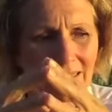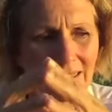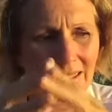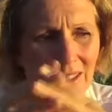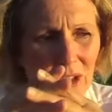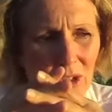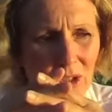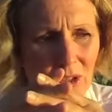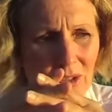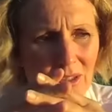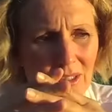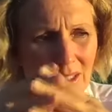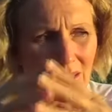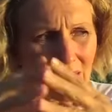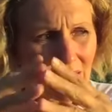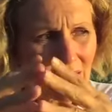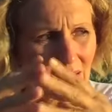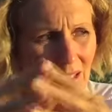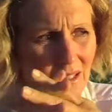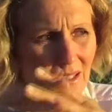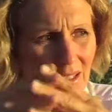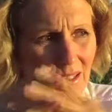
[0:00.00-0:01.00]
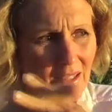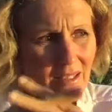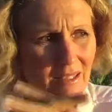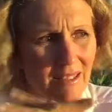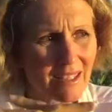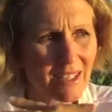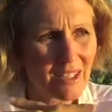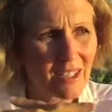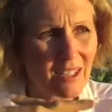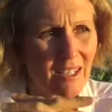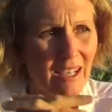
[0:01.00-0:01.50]
you know,
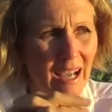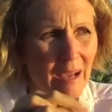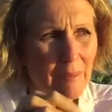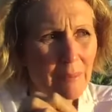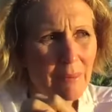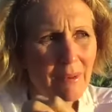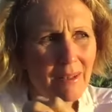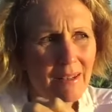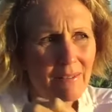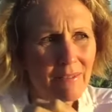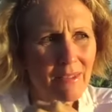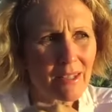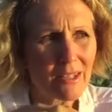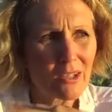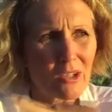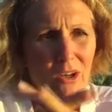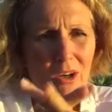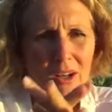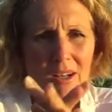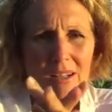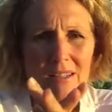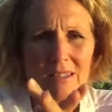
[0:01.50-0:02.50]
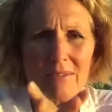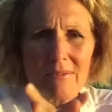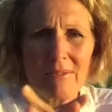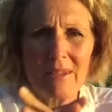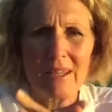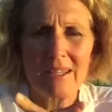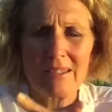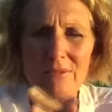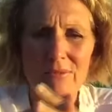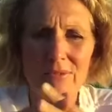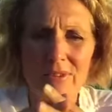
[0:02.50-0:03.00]
I believe that God is, a,
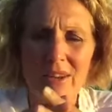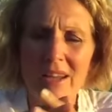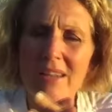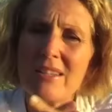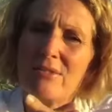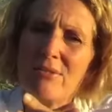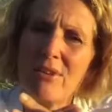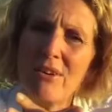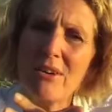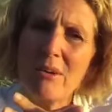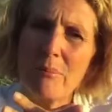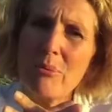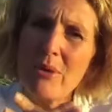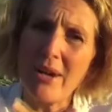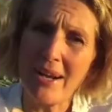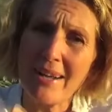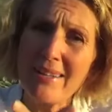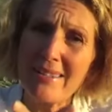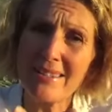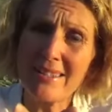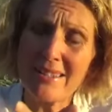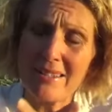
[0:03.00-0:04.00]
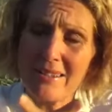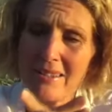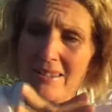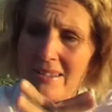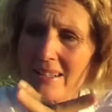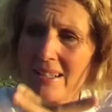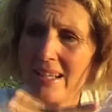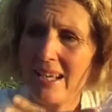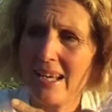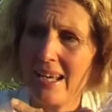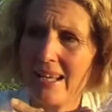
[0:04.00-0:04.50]
is, is very practical
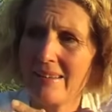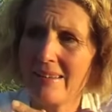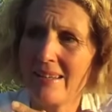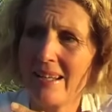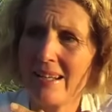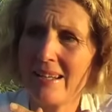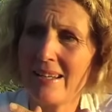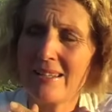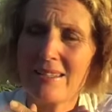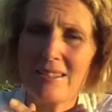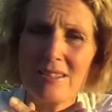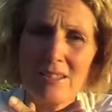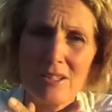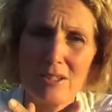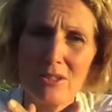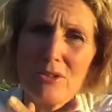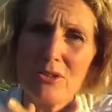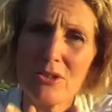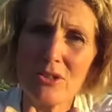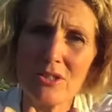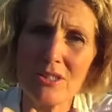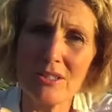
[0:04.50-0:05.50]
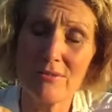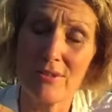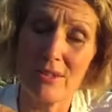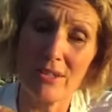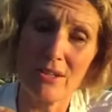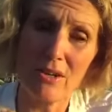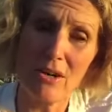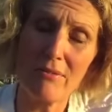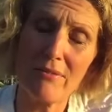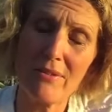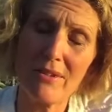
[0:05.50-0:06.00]
and that His solutions
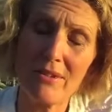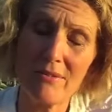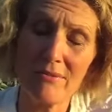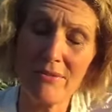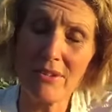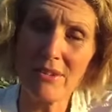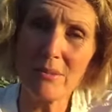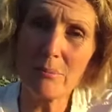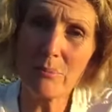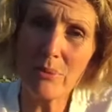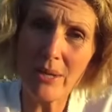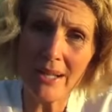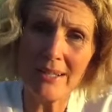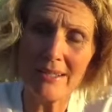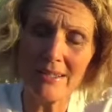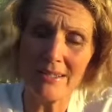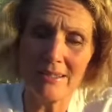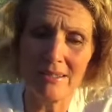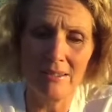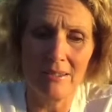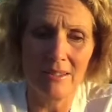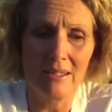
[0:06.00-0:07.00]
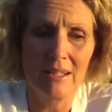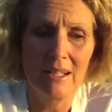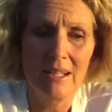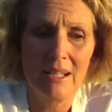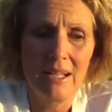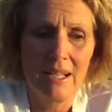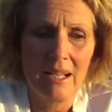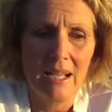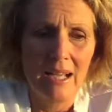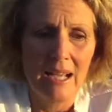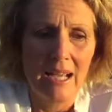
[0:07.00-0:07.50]
very often are very practical.
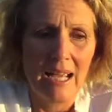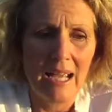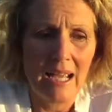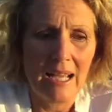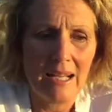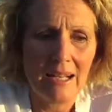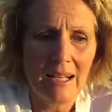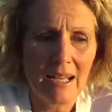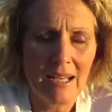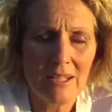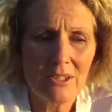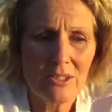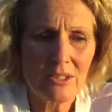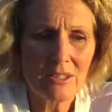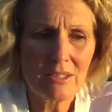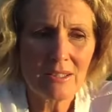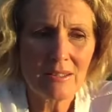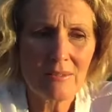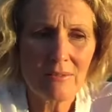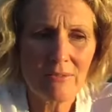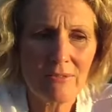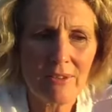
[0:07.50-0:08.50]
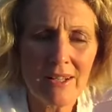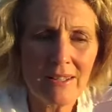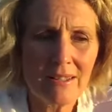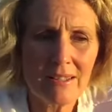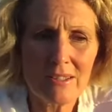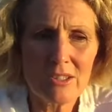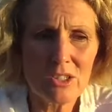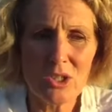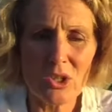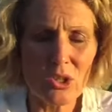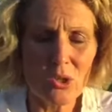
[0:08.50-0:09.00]
And I, I just felt
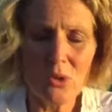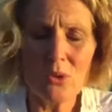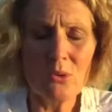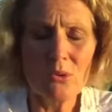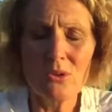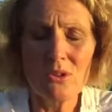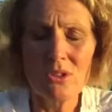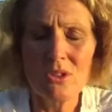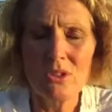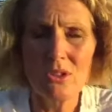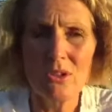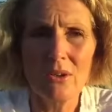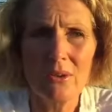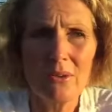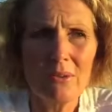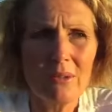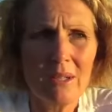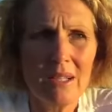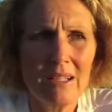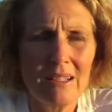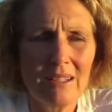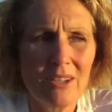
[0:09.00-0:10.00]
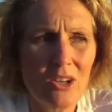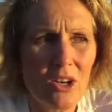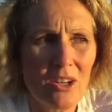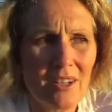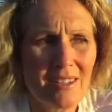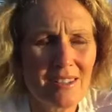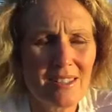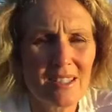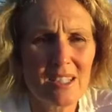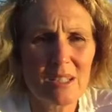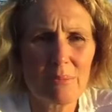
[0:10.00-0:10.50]
this thought, you know, God
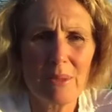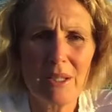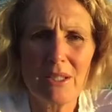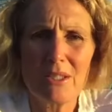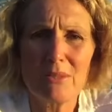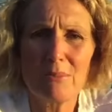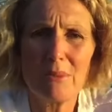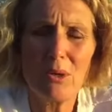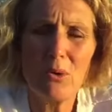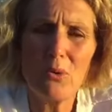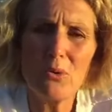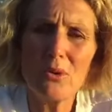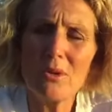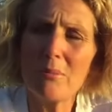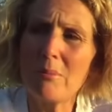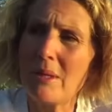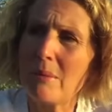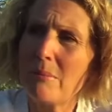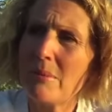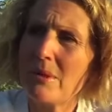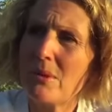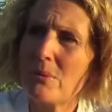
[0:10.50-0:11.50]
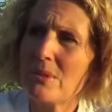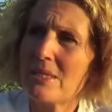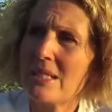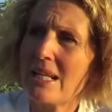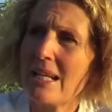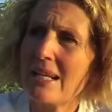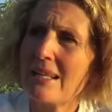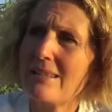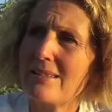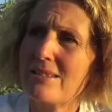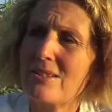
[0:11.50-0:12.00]
doesn't speak to me audibly, but it was
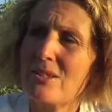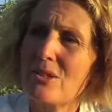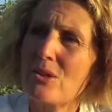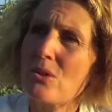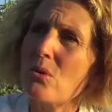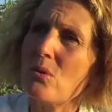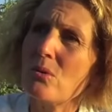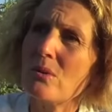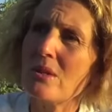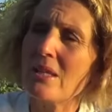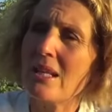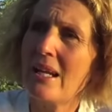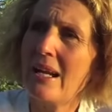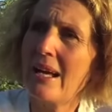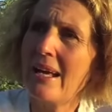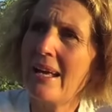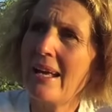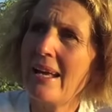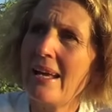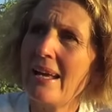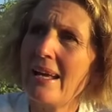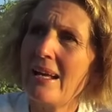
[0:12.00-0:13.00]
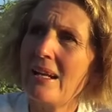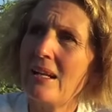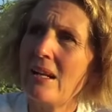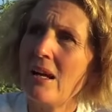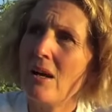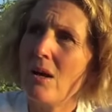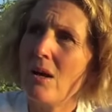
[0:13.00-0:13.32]
like this thought that I had